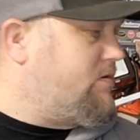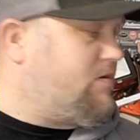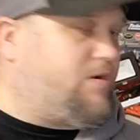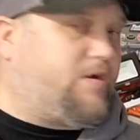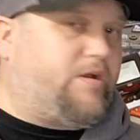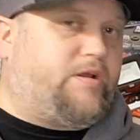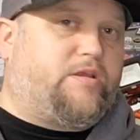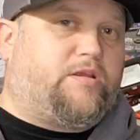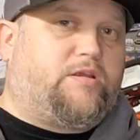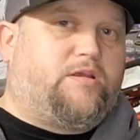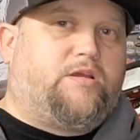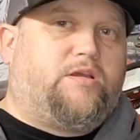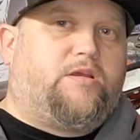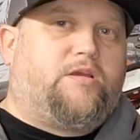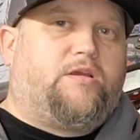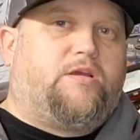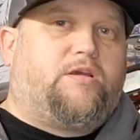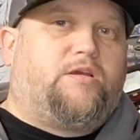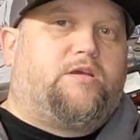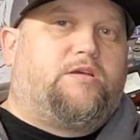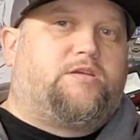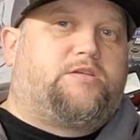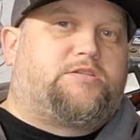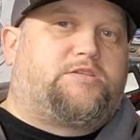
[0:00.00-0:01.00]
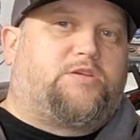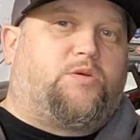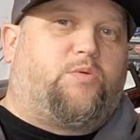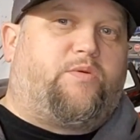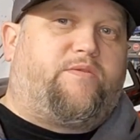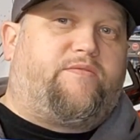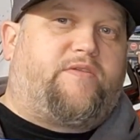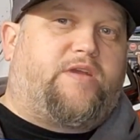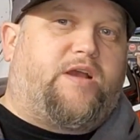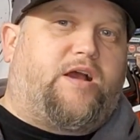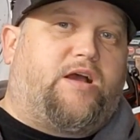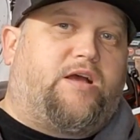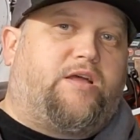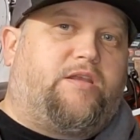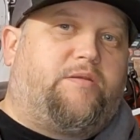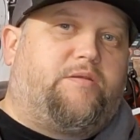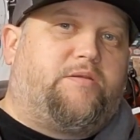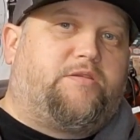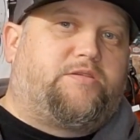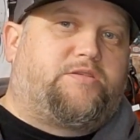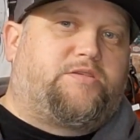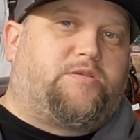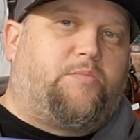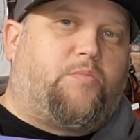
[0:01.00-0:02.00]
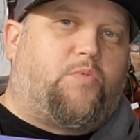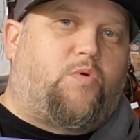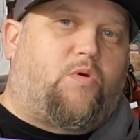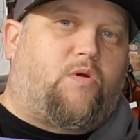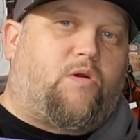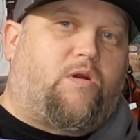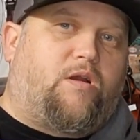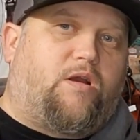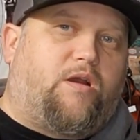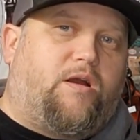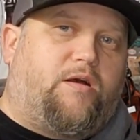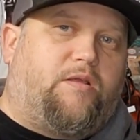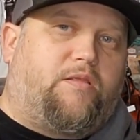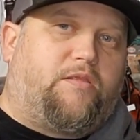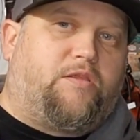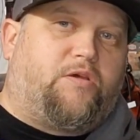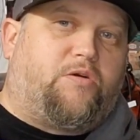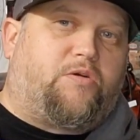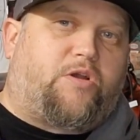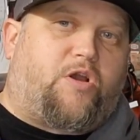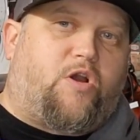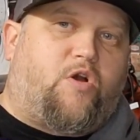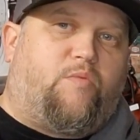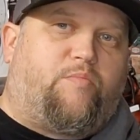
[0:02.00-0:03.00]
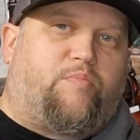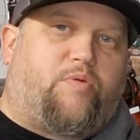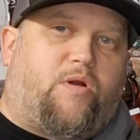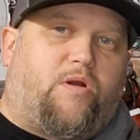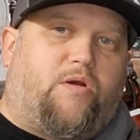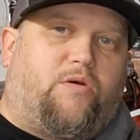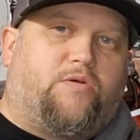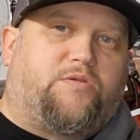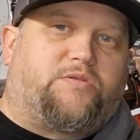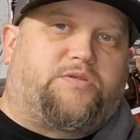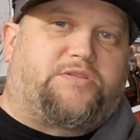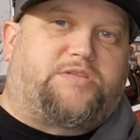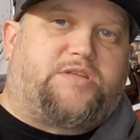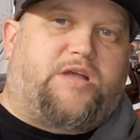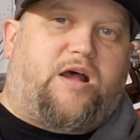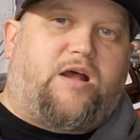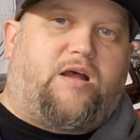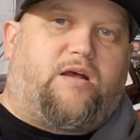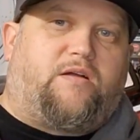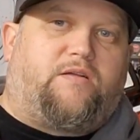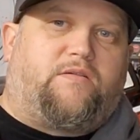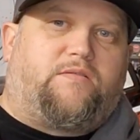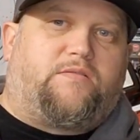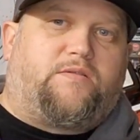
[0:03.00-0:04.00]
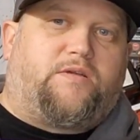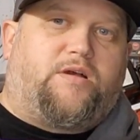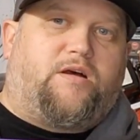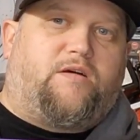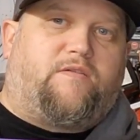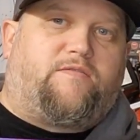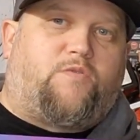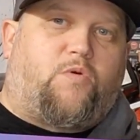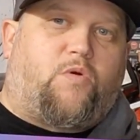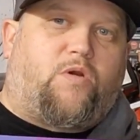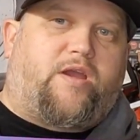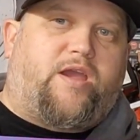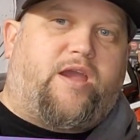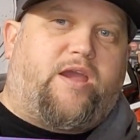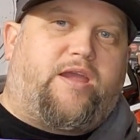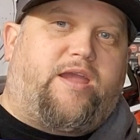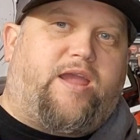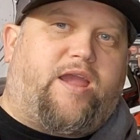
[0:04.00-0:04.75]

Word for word: Alright. So we've got some more uh, little GoPro style uh, 4K